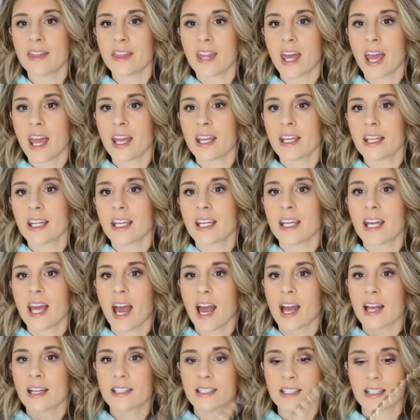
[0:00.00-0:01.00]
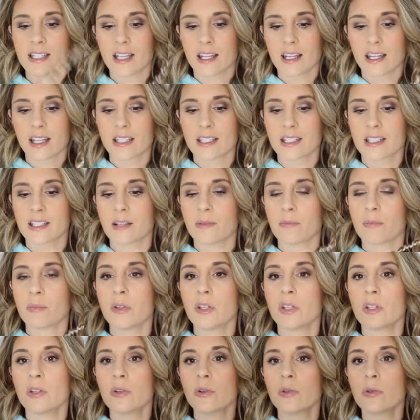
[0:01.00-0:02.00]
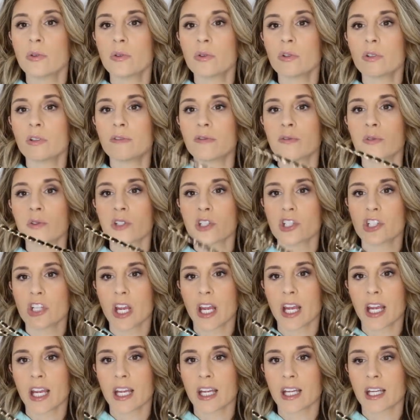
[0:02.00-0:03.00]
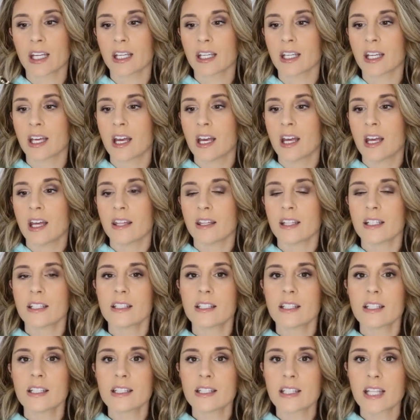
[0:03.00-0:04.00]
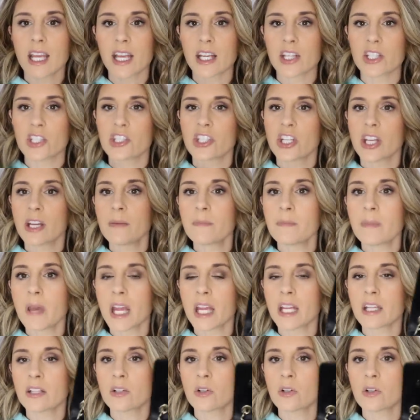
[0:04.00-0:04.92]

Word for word: then it has this beautiful chain. This is a champagne